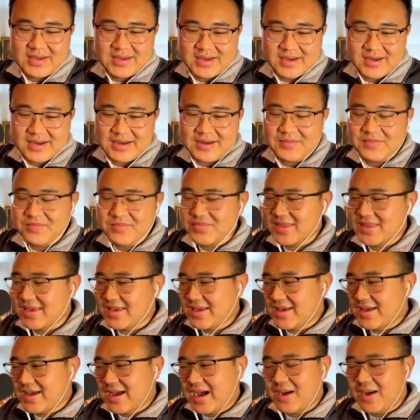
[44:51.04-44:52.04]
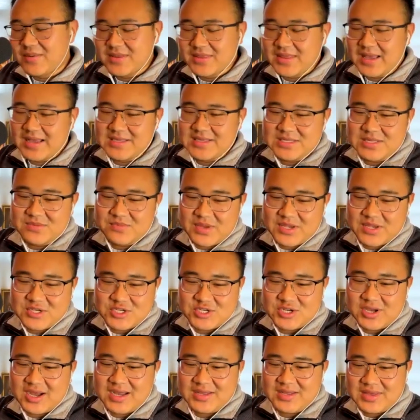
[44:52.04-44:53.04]
Um, I mean, that's the best
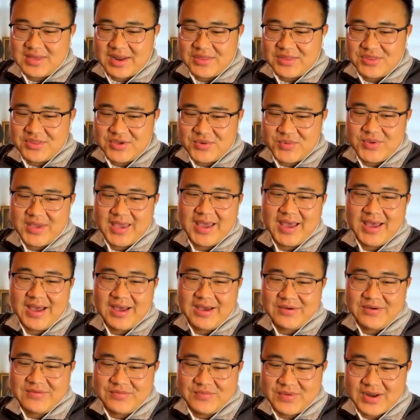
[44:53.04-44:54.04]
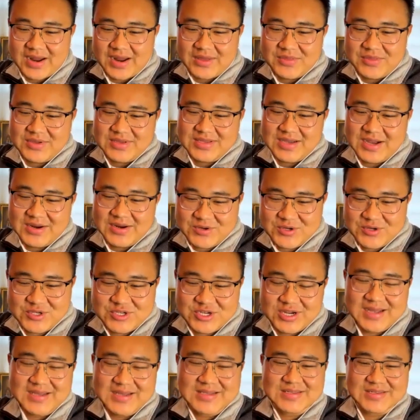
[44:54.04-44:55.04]
shot that I think we have. But I think Dr.
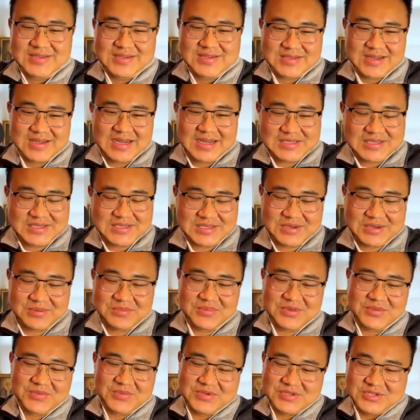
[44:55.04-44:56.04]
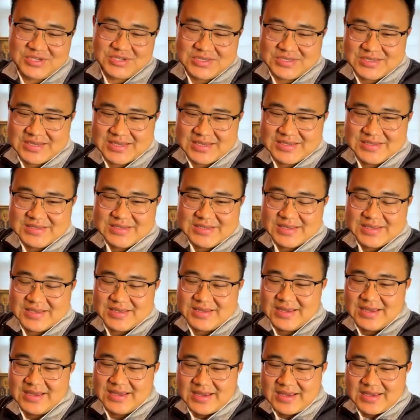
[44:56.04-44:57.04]
Johnson is onto something when she says that
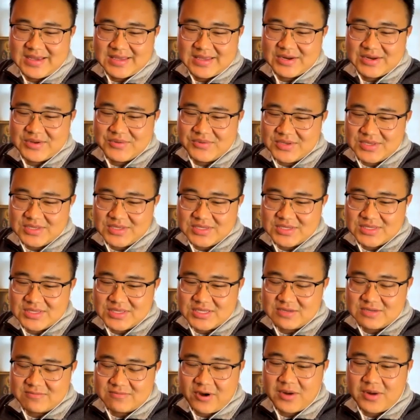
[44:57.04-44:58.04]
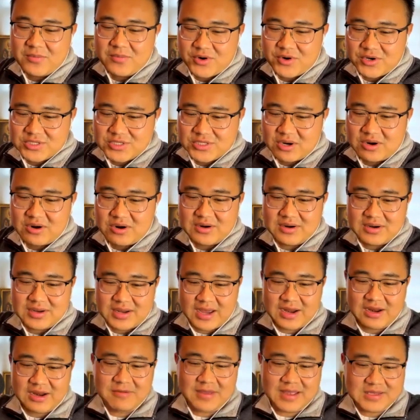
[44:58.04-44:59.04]
you know these these frameworks are
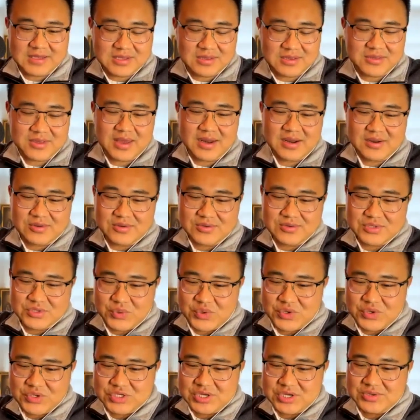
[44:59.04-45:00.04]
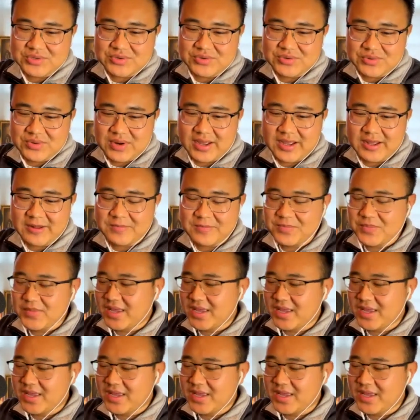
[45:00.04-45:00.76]
kind of antithetical to each other, right?